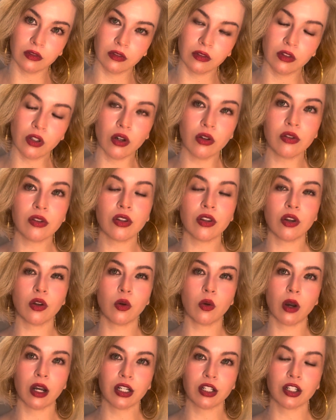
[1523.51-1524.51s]
Those are the
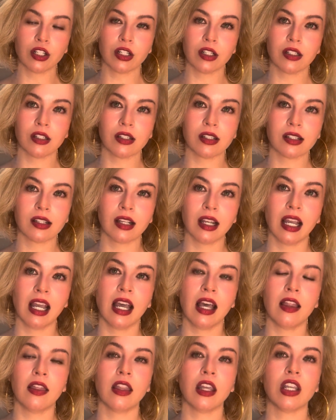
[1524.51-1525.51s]
questions
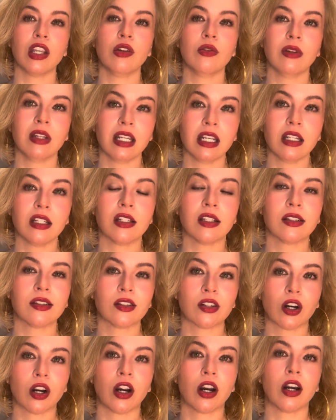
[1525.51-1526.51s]
that you need to
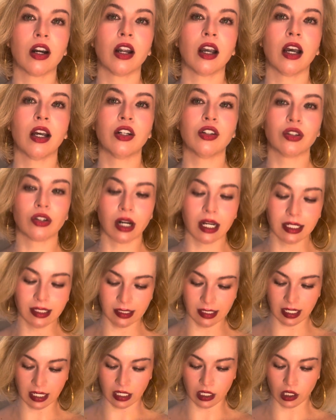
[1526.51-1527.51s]
start
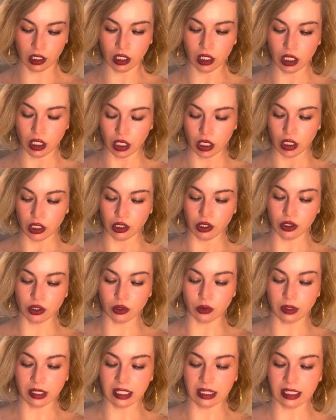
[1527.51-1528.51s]
addressing
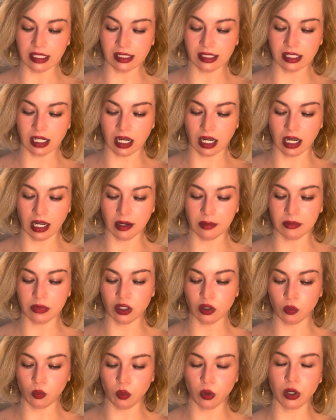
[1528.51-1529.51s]
during this time
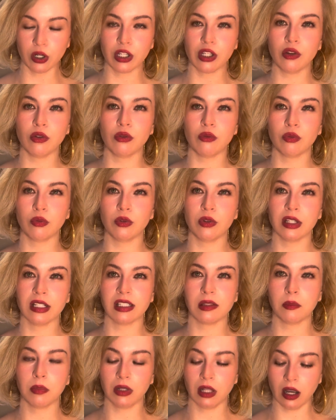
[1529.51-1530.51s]
to work you through
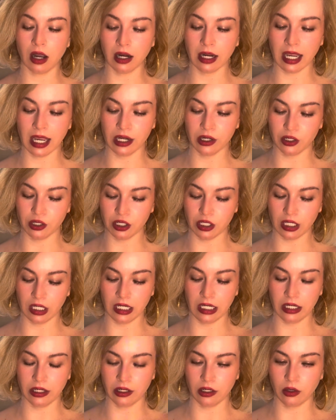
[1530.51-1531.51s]
this block energy
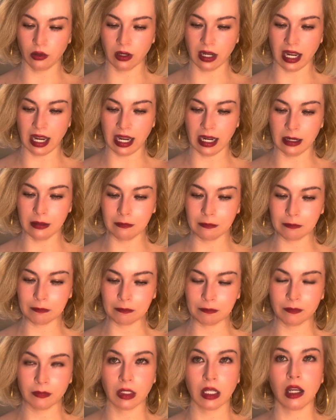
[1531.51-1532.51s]
here, okay?
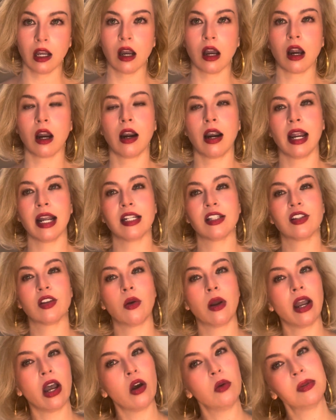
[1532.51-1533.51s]
All right, so
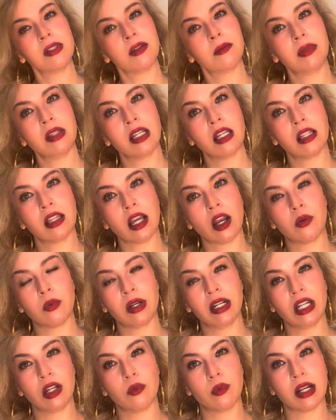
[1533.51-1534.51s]
I hope something in that
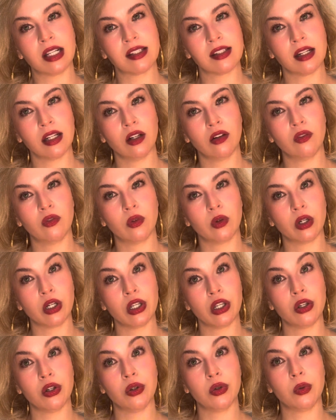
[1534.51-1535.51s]
reading resonated for
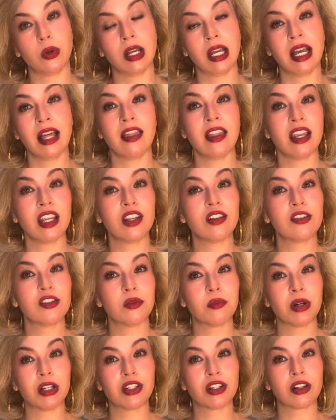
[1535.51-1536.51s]
you. Thank you so
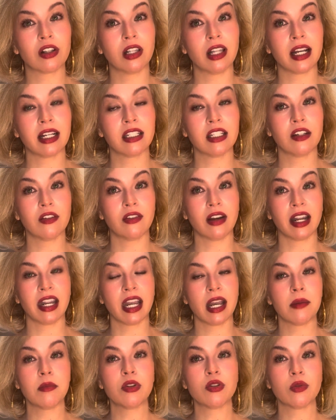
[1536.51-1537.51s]
much, Collective. I
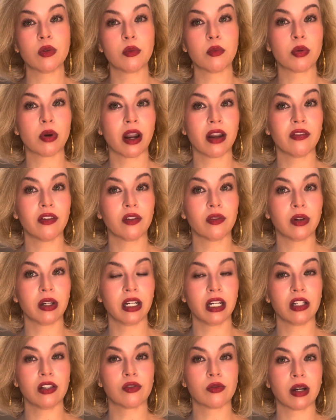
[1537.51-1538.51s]
am doing private
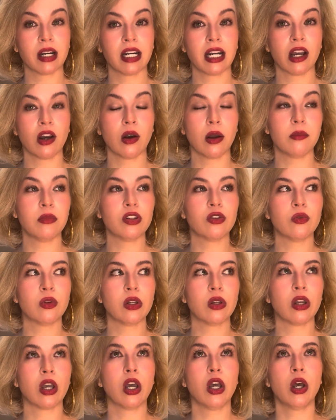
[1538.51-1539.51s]
readings right now. I'm
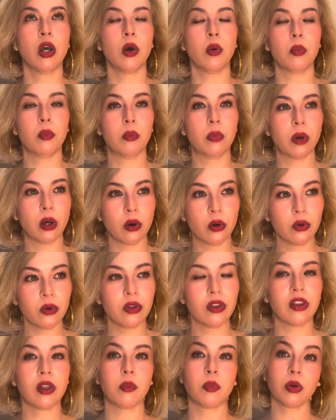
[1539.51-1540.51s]
doing
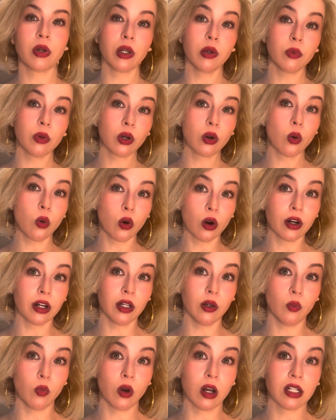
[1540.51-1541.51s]
both
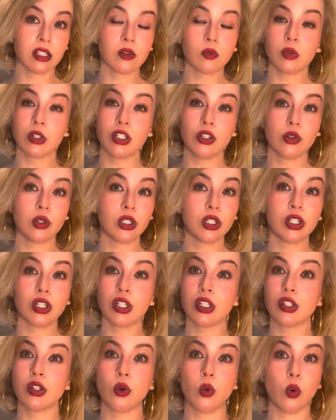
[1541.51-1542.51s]
pre-recorded ones, which you can
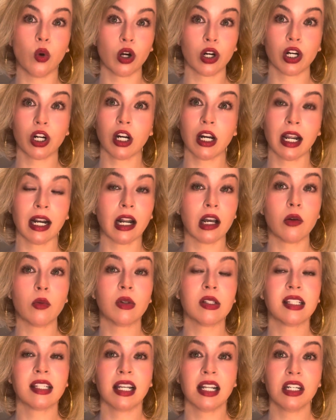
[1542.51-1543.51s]
just order and I will
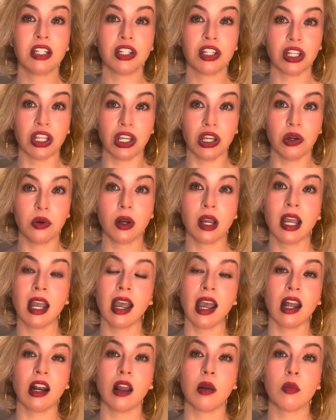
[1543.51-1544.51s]
send to you.
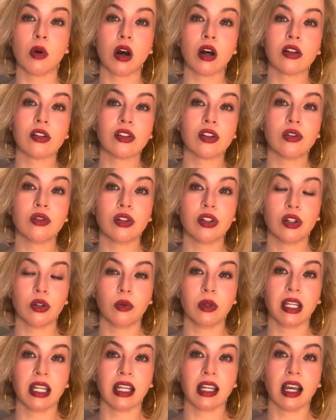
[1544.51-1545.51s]
And I'm also
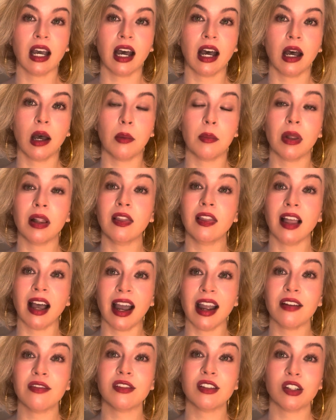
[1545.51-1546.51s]
doing
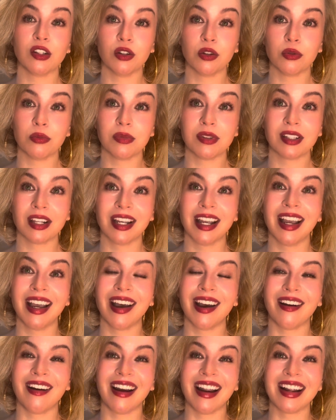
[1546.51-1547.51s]
live Zooms.
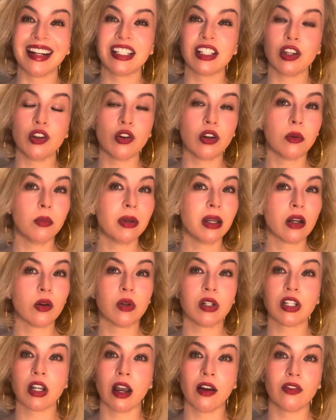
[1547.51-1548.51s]
All right, so you can pick
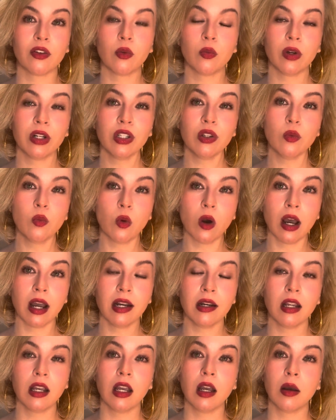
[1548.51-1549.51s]
whichever one you
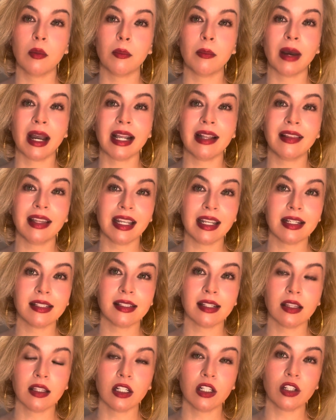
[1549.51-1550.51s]
want. My link is
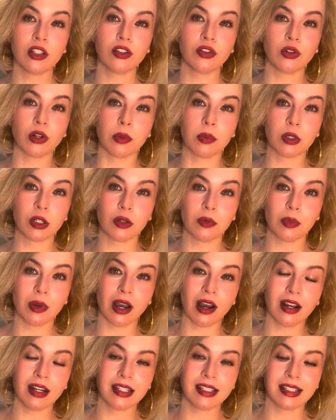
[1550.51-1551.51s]
in the description
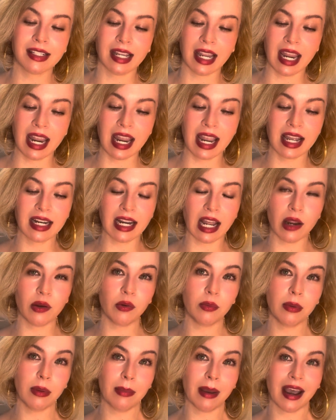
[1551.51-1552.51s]
box and I
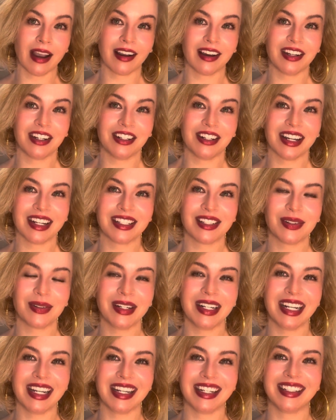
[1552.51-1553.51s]
will be back on your next
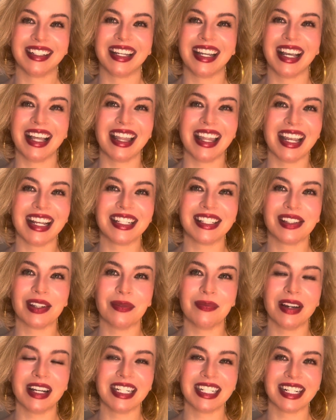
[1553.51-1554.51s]
reading. Thanks so
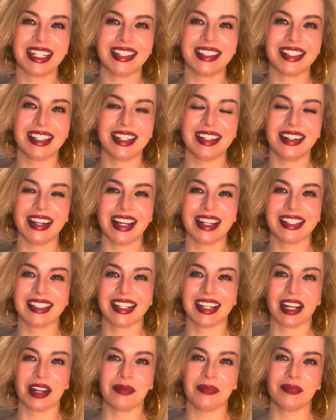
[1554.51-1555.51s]
much and I'll see you next
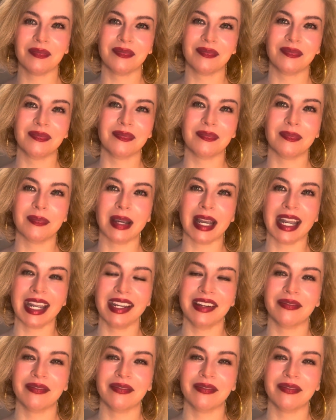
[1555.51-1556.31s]
time. Bye.